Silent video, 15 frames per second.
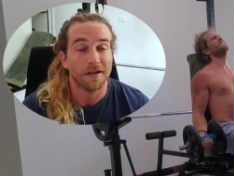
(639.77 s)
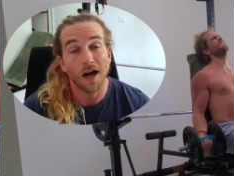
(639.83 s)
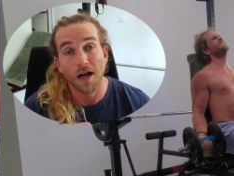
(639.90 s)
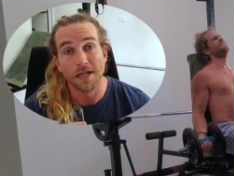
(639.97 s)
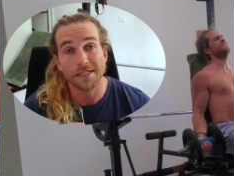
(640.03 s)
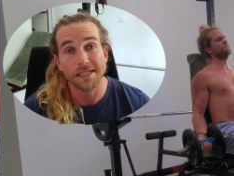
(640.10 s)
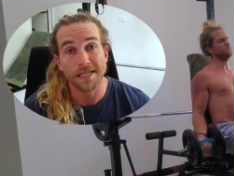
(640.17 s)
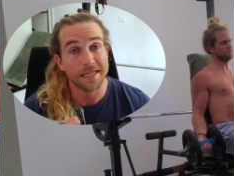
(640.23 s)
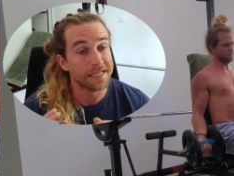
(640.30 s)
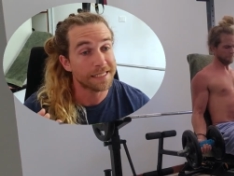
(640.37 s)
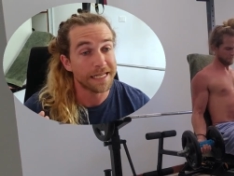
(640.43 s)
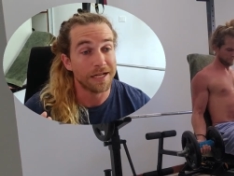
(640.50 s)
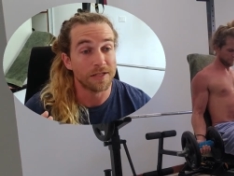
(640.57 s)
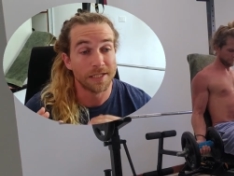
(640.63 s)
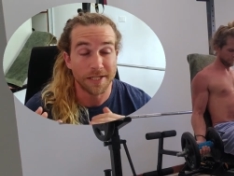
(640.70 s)
Honestly,
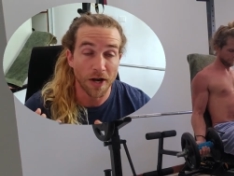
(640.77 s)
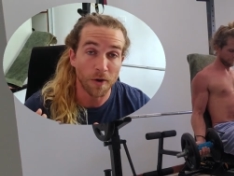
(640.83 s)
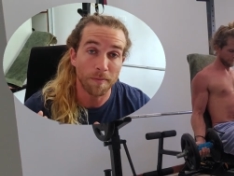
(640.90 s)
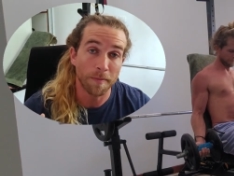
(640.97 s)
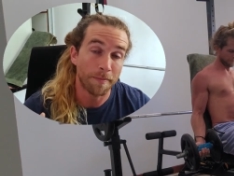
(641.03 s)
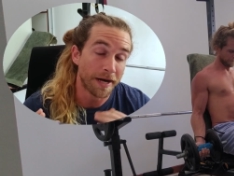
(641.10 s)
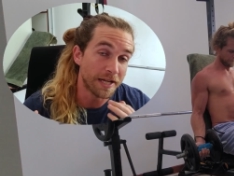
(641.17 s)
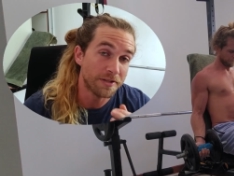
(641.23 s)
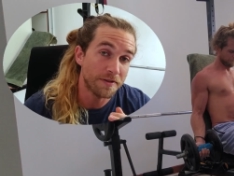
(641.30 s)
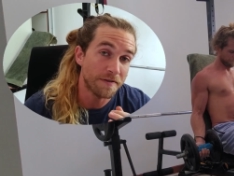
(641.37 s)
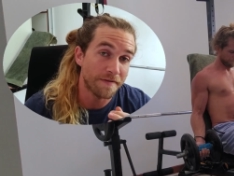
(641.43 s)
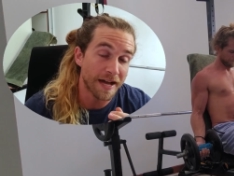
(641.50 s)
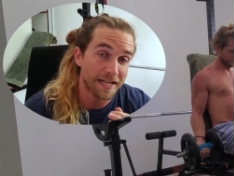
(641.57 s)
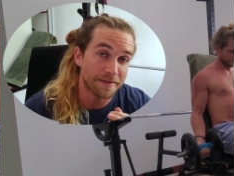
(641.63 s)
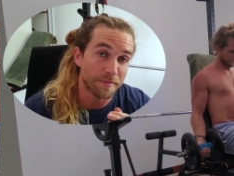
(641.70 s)
this sounds dope, but I do the
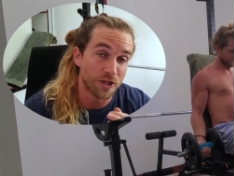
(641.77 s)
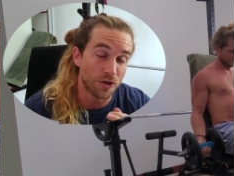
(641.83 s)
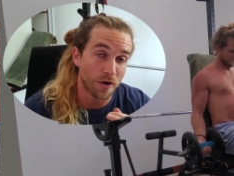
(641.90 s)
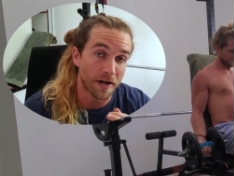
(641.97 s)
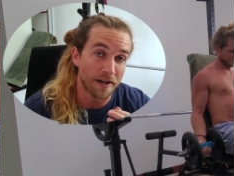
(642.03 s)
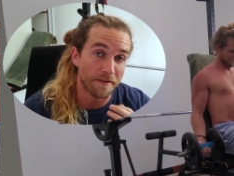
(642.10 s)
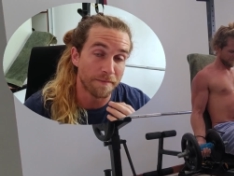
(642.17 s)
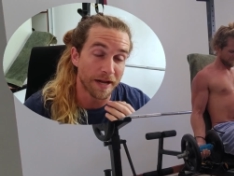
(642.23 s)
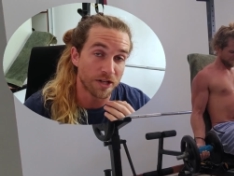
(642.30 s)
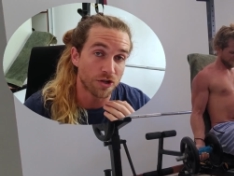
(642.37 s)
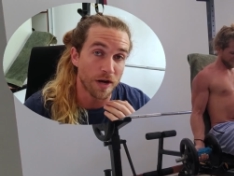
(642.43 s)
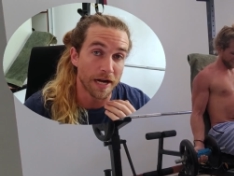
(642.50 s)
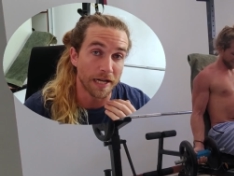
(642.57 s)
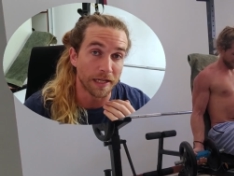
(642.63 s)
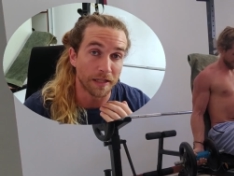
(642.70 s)
vast majority of my
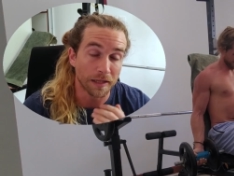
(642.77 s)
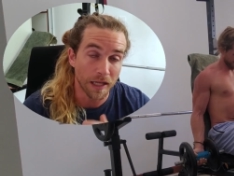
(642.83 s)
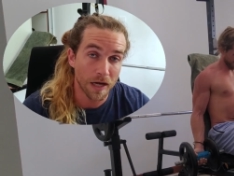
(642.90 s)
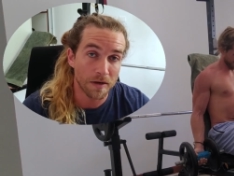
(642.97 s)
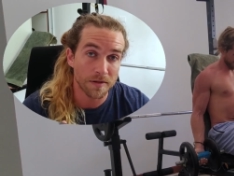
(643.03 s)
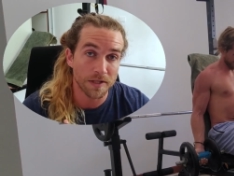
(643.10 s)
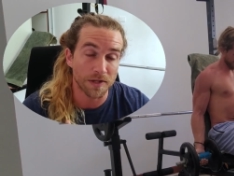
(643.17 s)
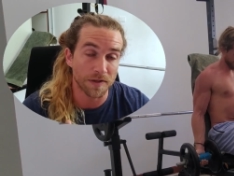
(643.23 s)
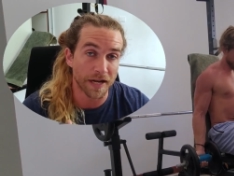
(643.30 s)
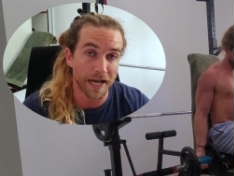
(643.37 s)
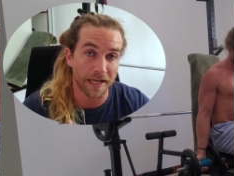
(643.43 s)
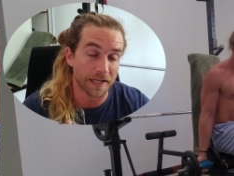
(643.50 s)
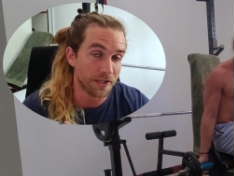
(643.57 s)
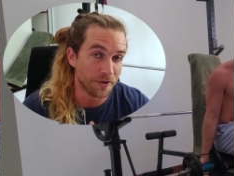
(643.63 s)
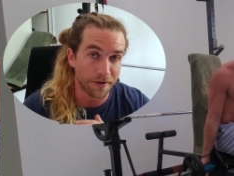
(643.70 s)
training alone so that
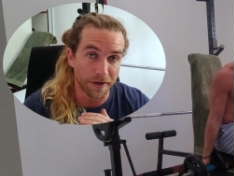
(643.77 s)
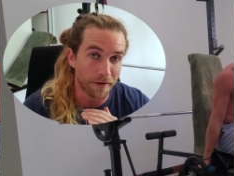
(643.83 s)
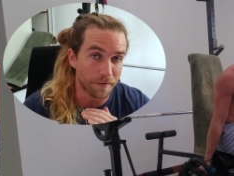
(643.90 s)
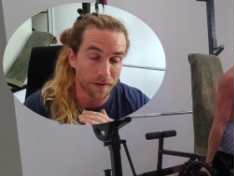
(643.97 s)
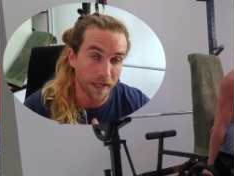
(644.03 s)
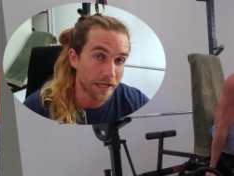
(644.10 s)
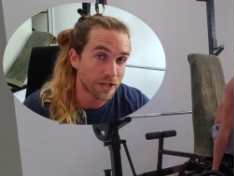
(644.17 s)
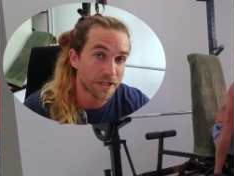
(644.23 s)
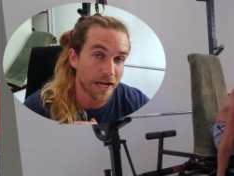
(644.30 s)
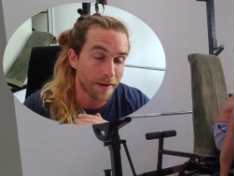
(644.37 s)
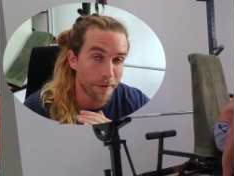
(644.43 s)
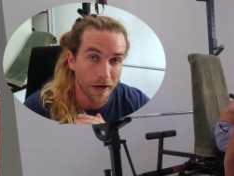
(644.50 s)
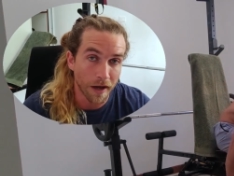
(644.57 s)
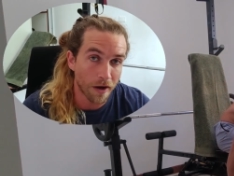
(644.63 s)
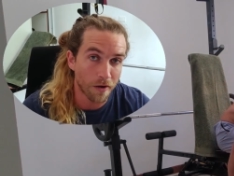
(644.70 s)
I can do it over
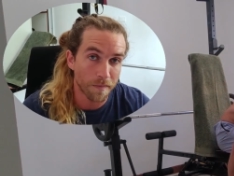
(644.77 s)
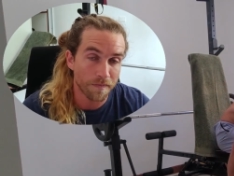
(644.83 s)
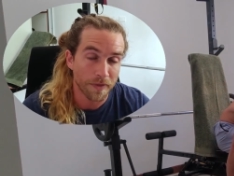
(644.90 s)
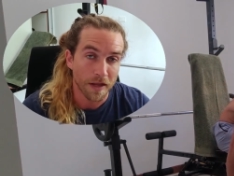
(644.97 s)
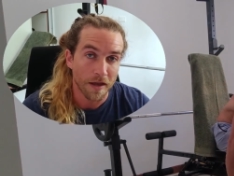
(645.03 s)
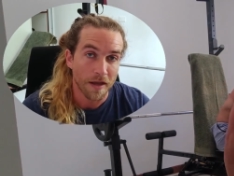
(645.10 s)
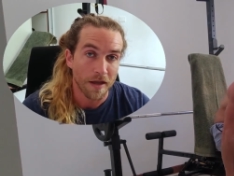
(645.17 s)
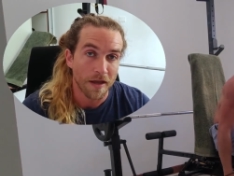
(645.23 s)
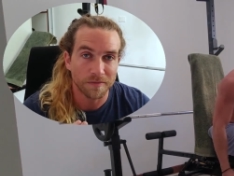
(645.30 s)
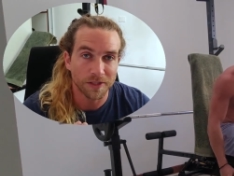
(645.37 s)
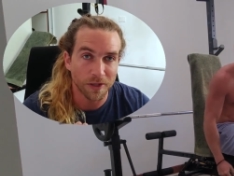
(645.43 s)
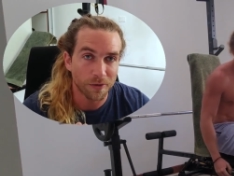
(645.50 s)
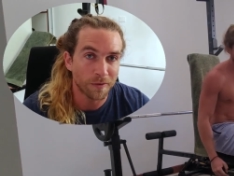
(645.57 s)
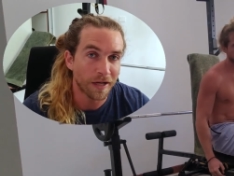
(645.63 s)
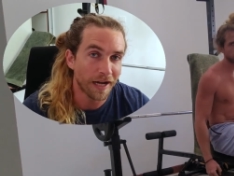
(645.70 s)
lunchtime at home,
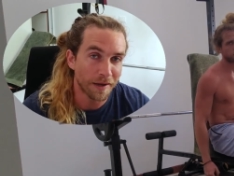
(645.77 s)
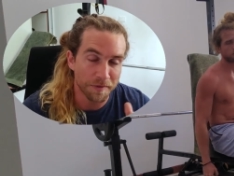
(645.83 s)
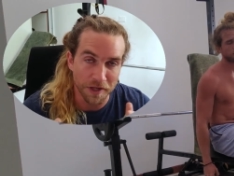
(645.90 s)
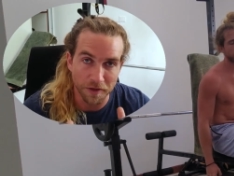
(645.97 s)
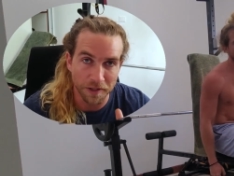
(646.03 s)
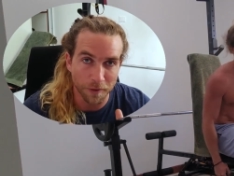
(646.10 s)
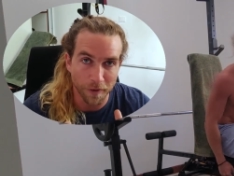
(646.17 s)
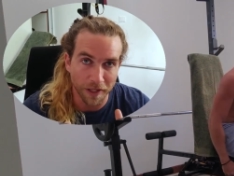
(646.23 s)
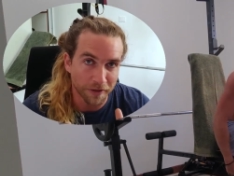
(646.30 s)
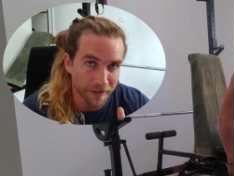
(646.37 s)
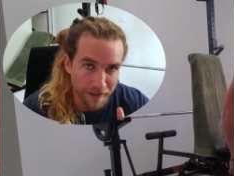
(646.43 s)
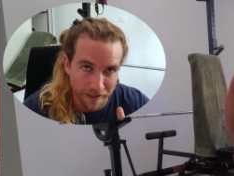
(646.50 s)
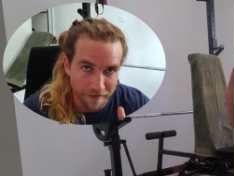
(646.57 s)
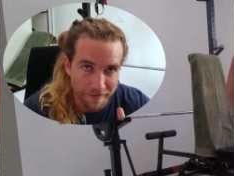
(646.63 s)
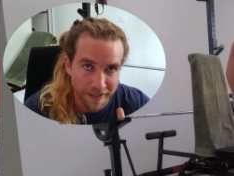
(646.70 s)
so I'm the only one who
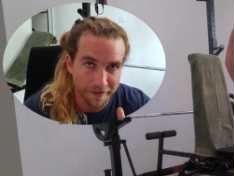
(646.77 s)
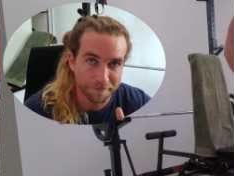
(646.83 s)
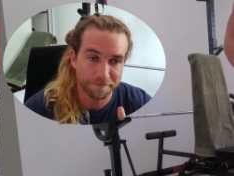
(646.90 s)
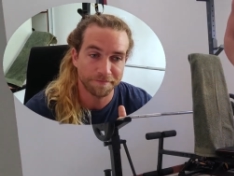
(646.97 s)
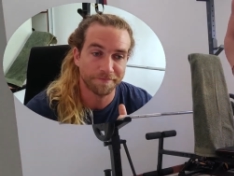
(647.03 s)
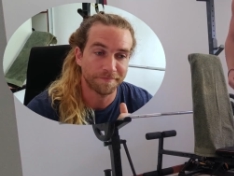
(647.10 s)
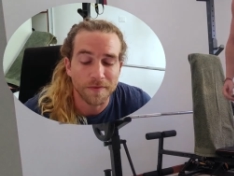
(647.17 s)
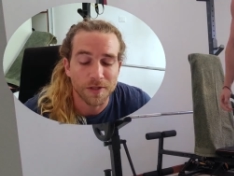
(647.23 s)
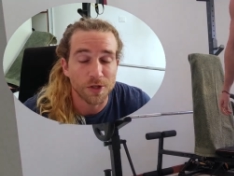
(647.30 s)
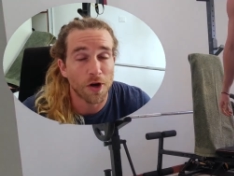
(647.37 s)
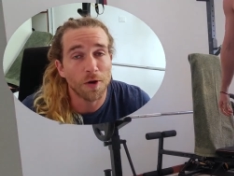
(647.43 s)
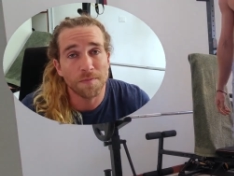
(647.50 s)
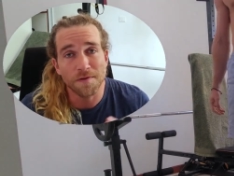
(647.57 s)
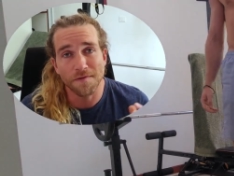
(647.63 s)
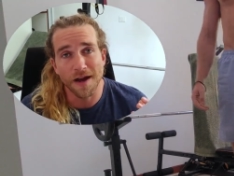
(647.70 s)
can lift it. So
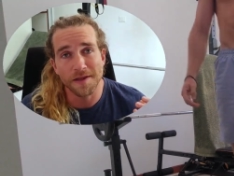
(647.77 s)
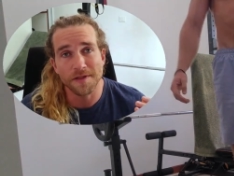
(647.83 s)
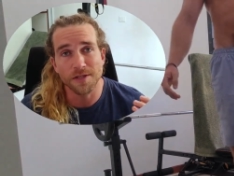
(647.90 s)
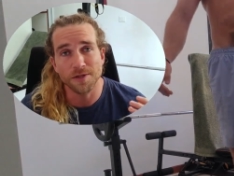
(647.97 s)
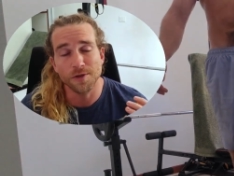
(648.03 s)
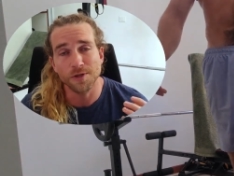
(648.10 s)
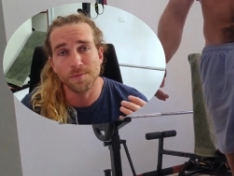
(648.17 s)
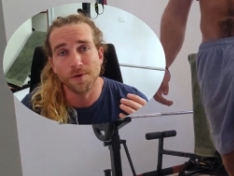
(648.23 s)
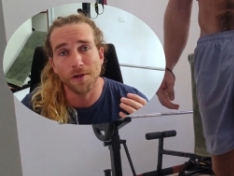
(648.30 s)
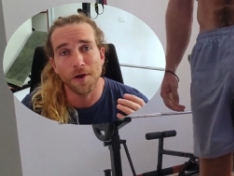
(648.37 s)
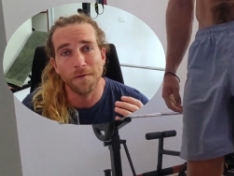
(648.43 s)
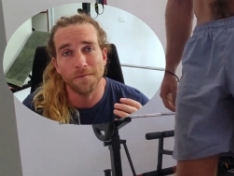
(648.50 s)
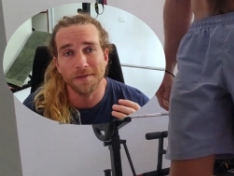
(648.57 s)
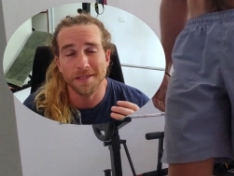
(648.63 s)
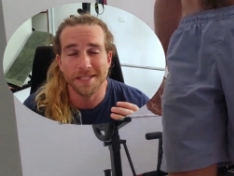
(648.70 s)
I hope you find these useful.
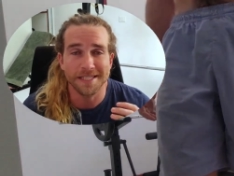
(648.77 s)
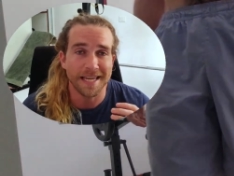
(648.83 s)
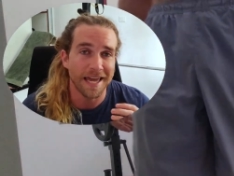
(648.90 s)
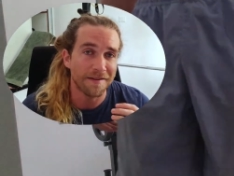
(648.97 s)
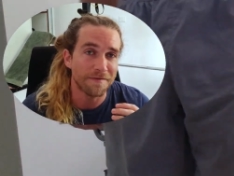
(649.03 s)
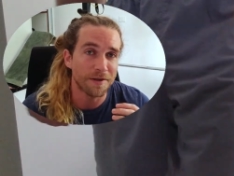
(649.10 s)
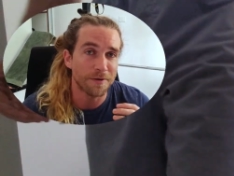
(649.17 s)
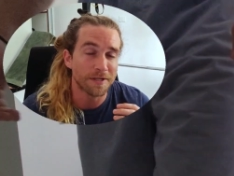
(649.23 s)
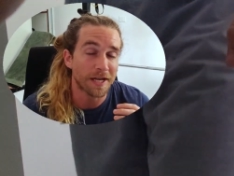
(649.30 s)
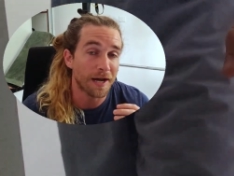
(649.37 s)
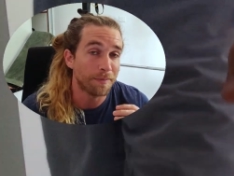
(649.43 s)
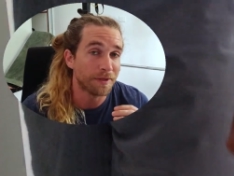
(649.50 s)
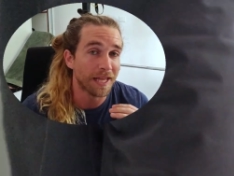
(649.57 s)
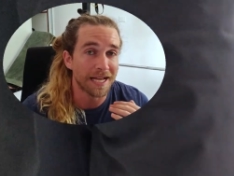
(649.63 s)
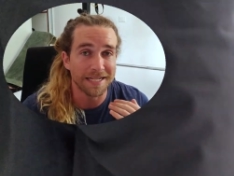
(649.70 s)
Hopefully these gave you a
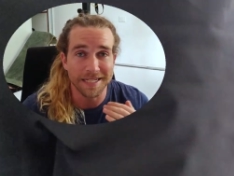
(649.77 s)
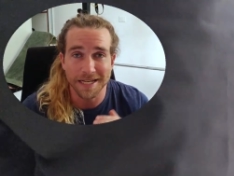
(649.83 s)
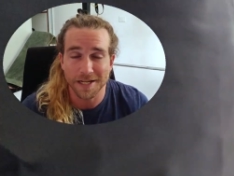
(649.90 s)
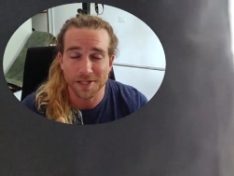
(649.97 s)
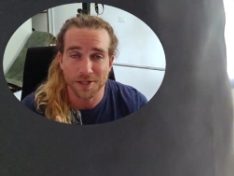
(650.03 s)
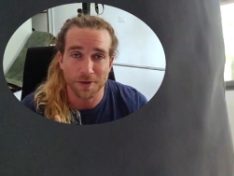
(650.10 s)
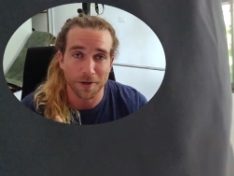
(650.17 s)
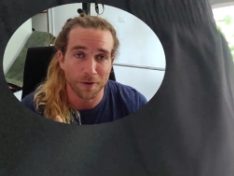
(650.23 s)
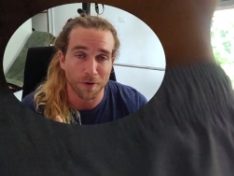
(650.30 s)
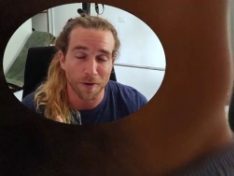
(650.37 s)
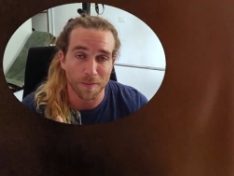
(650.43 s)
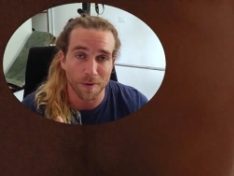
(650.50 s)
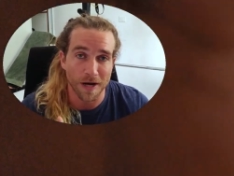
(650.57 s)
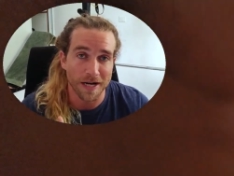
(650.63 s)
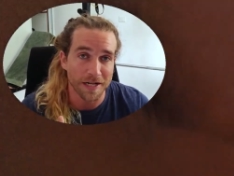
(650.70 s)
couple ideas to
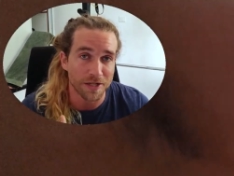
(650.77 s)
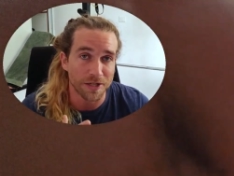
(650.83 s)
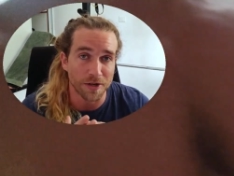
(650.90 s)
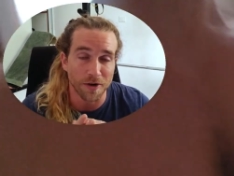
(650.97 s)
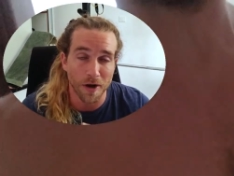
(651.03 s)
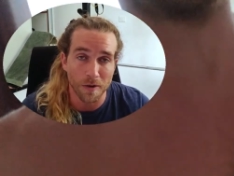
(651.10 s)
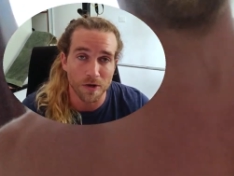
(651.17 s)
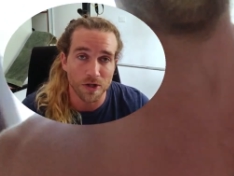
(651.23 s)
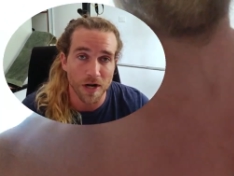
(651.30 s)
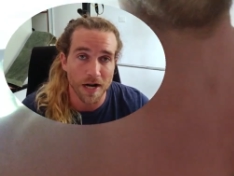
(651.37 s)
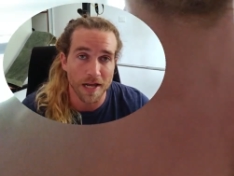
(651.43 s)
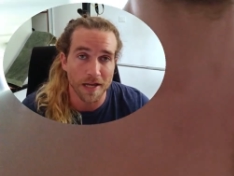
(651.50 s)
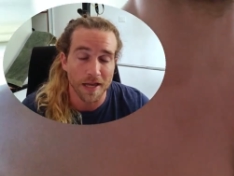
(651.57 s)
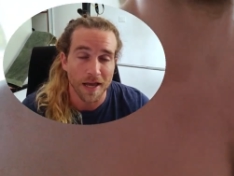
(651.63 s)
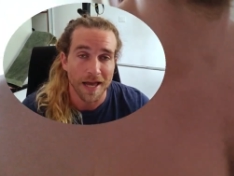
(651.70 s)
incorporate into your own
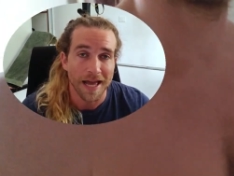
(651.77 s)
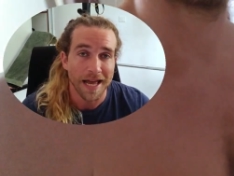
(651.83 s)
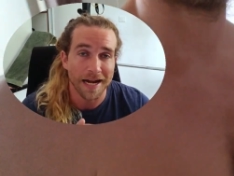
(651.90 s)
training.